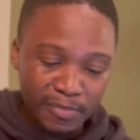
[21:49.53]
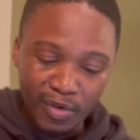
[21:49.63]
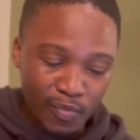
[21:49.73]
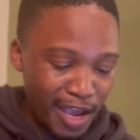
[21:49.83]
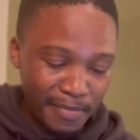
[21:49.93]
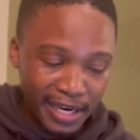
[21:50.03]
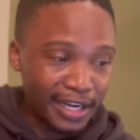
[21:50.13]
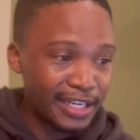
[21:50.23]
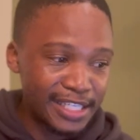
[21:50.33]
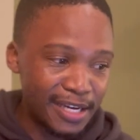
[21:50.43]
We are being
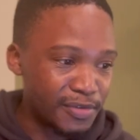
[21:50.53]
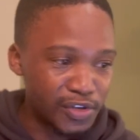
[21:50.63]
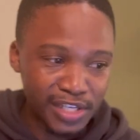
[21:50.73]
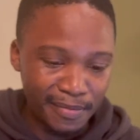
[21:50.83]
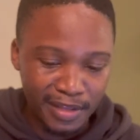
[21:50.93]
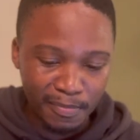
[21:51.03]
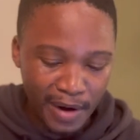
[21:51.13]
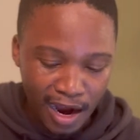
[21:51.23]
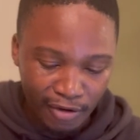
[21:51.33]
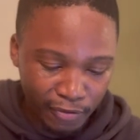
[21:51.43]
redeemed to something
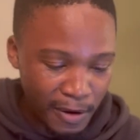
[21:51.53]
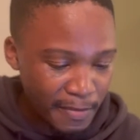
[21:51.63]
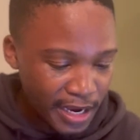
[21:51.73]
powerful.